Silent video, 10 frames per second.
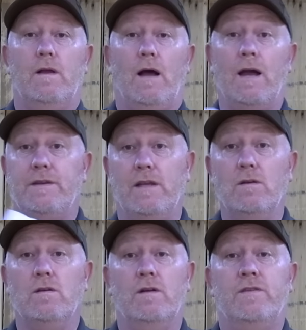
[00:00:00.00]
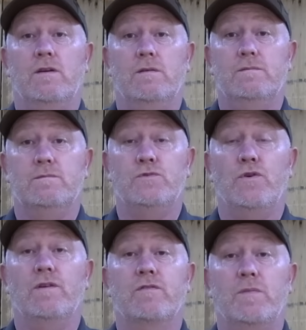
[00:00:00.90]
ideal if you're
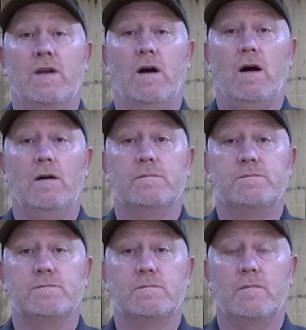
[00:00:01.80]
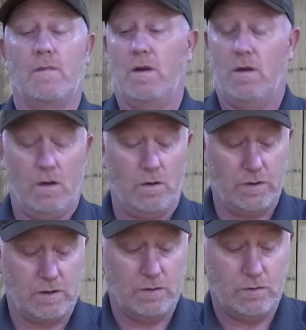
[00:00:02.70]
doing it from the car. And all
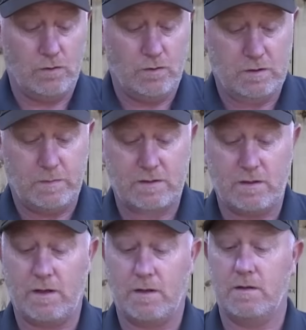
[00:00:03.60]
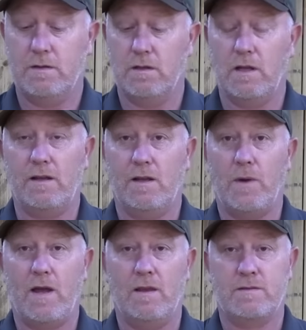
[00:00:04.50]
you're going to do is basically lightly
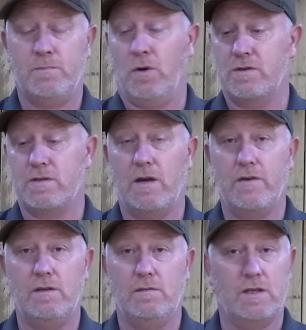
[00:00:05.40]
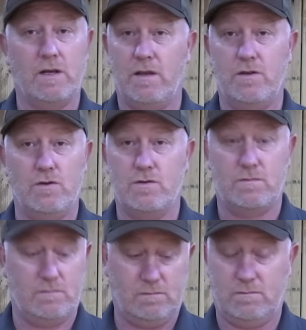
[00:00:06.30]
wet this polystyrene. You can either use
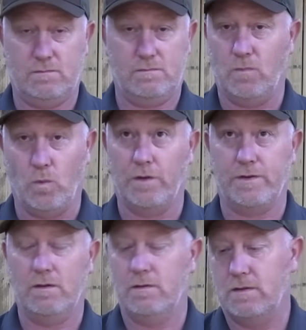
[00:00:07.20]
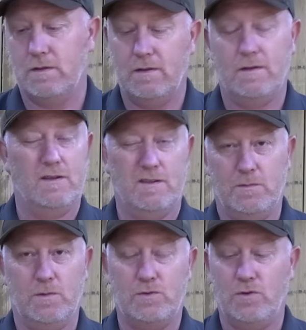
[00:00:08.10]
water,
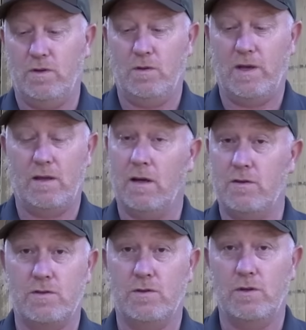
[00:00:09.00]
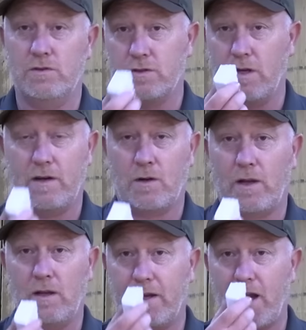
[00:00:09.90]
but we'll do it the way that I used to do it. Just give it a
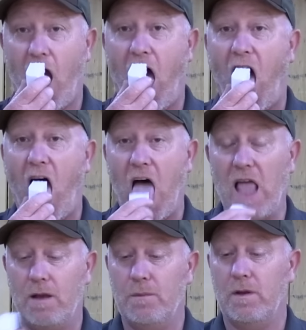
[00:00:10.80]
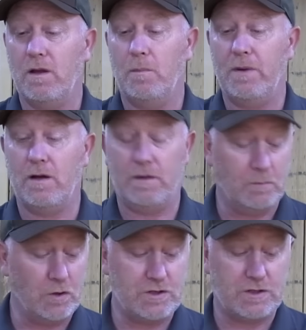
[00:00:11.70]
quick lick, get a little bit of
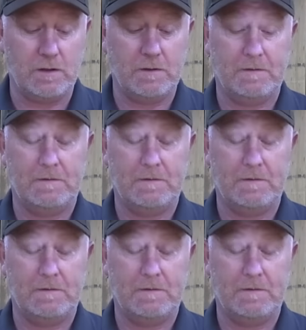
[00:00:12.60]
moisture.